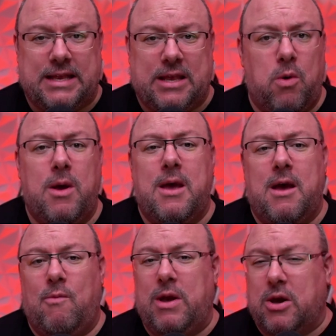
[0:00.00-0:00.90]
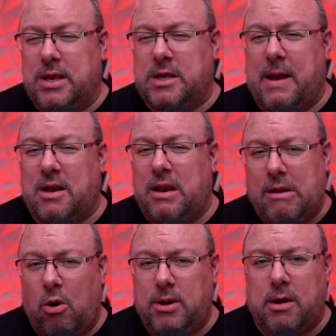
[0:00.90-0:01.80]
So we could spend a
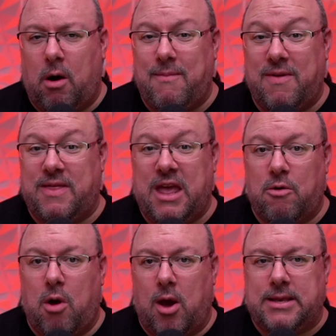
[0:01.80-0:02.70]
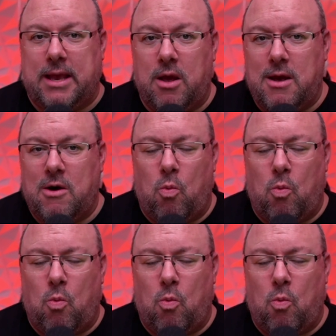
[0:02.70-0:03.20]
long time theorizing